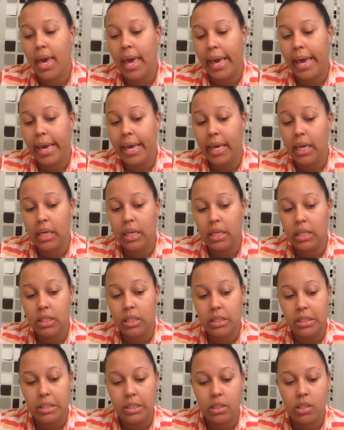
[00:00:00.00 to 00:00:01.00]

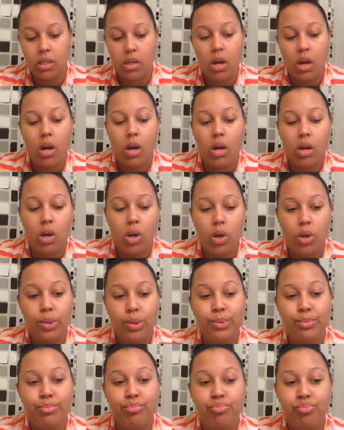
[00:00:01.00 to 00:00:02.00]
And
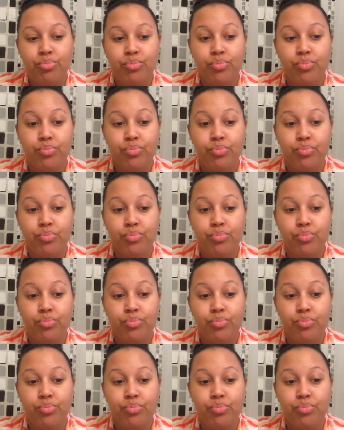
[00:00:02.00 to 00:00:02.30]
um,